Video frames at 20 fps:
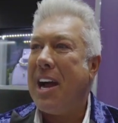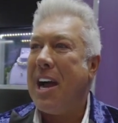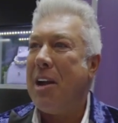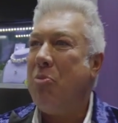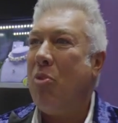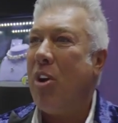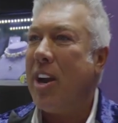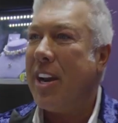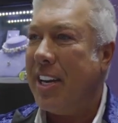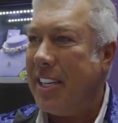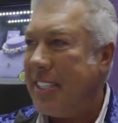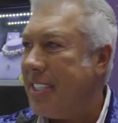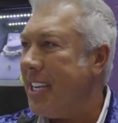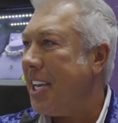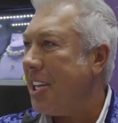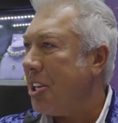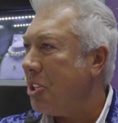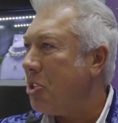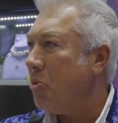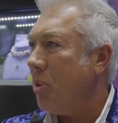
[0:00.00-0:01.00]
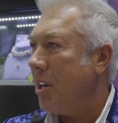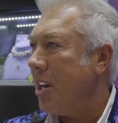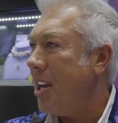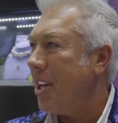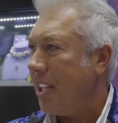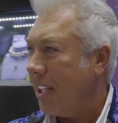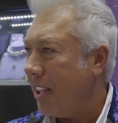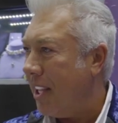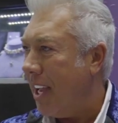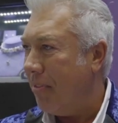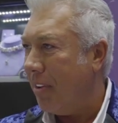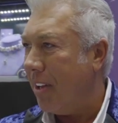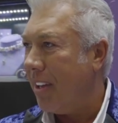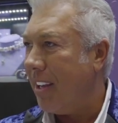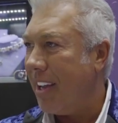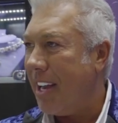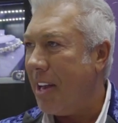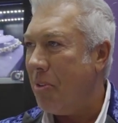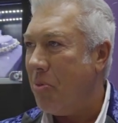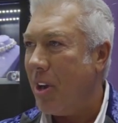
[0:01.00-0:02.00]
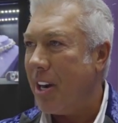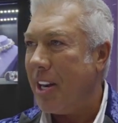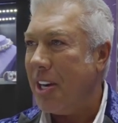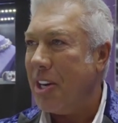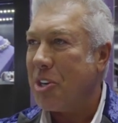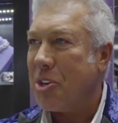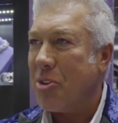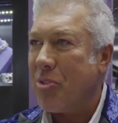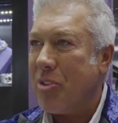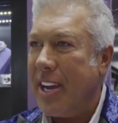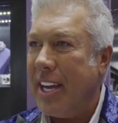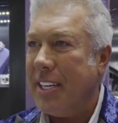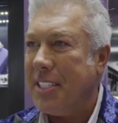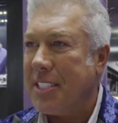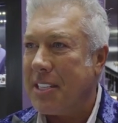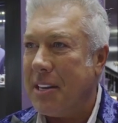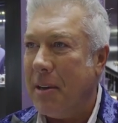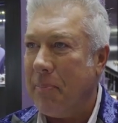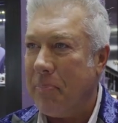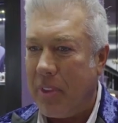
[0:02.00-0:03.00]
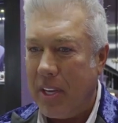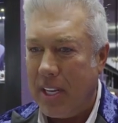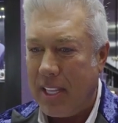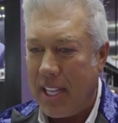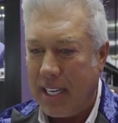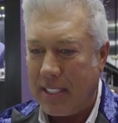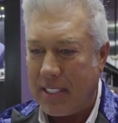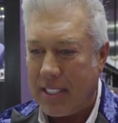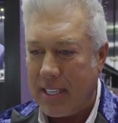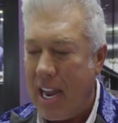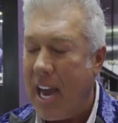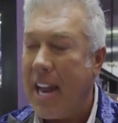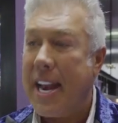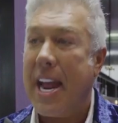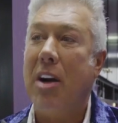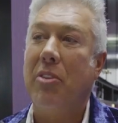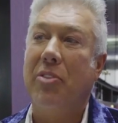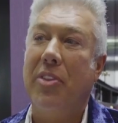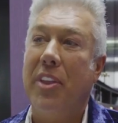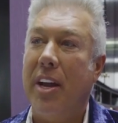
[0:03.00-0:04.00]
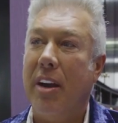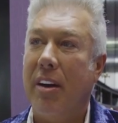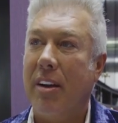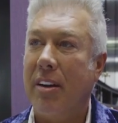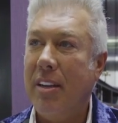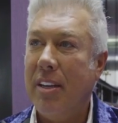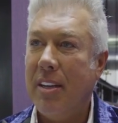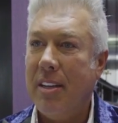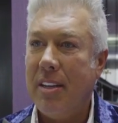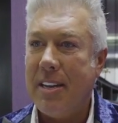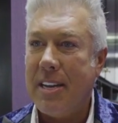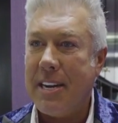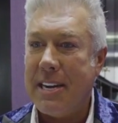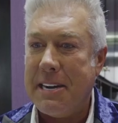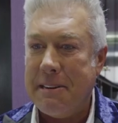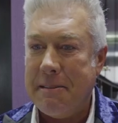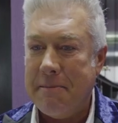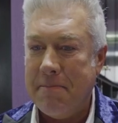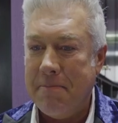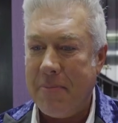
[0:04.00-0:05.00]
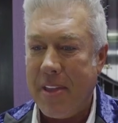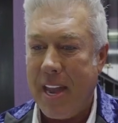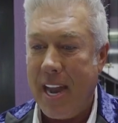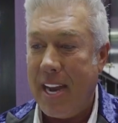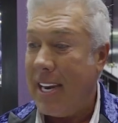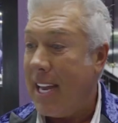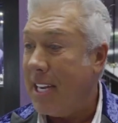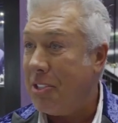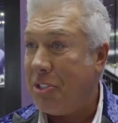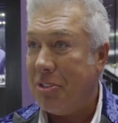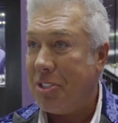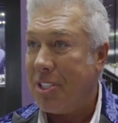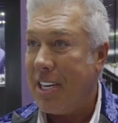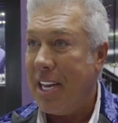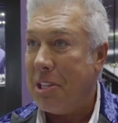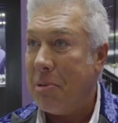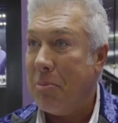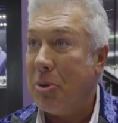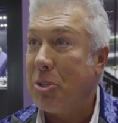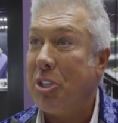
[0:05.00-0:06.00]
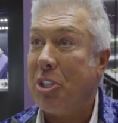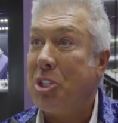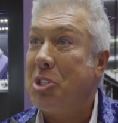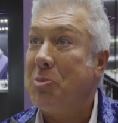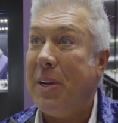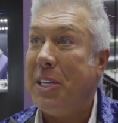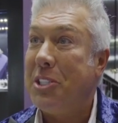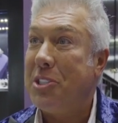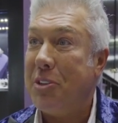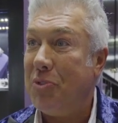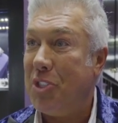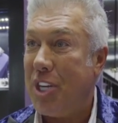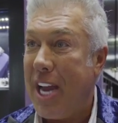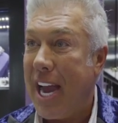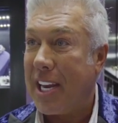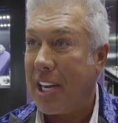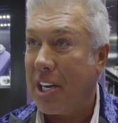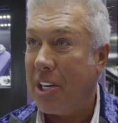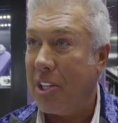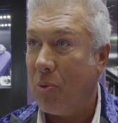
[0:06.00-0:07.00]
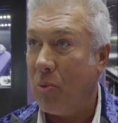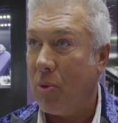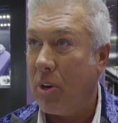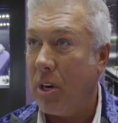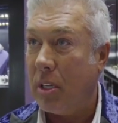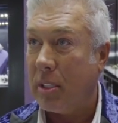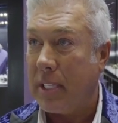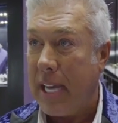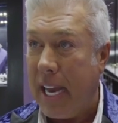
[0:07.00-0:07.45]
I wanted to take it to another level. I wanted to create something that's not out there. Um, and as you said, the most expensive jacket in the world.